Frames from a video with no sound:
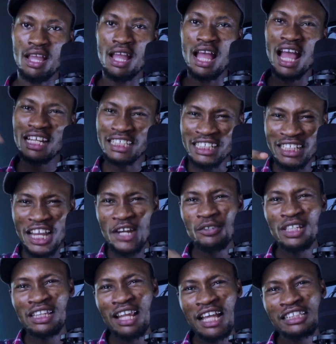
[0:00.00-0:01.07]
And
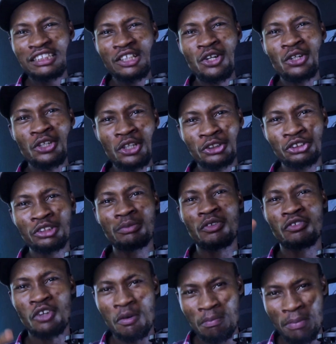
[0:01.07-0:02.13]
herein lies the conundrum
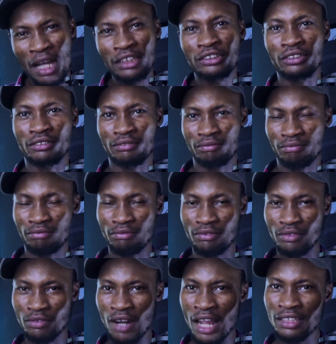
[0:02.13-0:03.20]
of compassion,
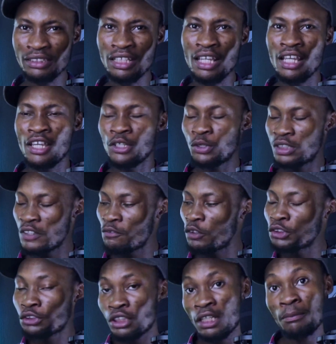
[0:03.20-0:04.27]
right? You see, for
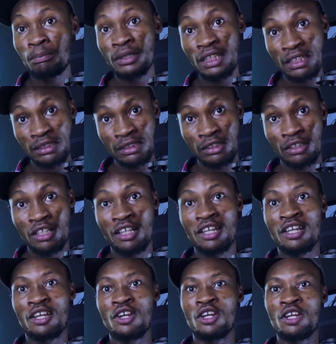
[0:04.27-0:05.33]
Jordan Peterson,
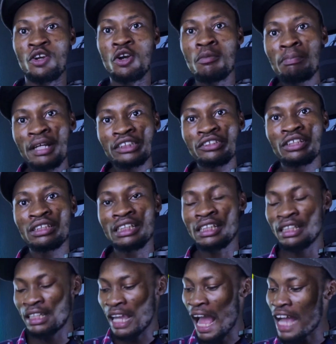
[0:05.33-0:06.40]
compassion,
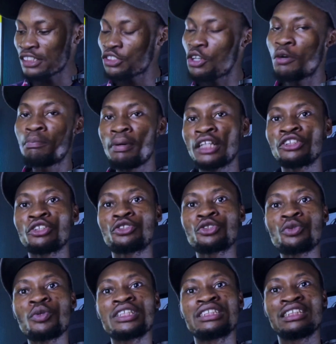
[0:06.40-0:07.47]
he has compassion
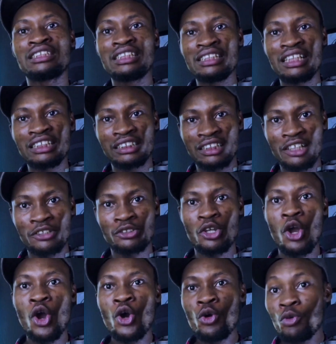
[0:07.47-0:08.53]
towards the teenage girls
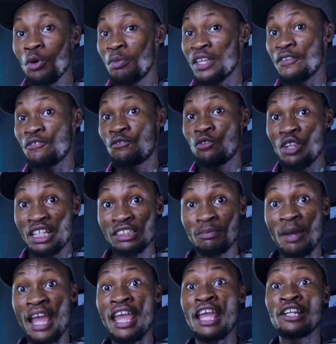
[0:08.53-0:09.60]
who will be influenced
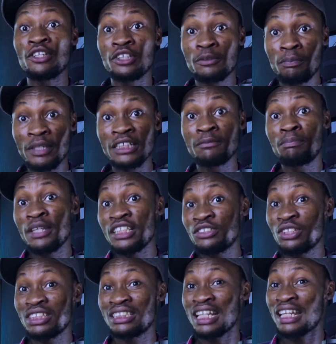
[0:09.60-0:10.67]
by Elliot Page based
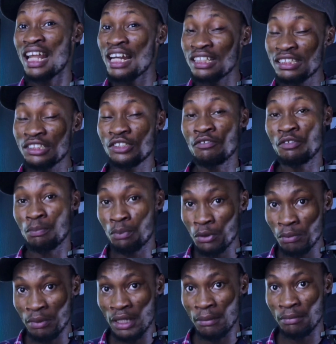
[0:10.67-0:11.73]
on his analysis of the
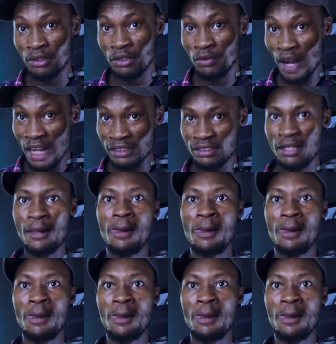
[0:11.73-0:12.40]
problem, right?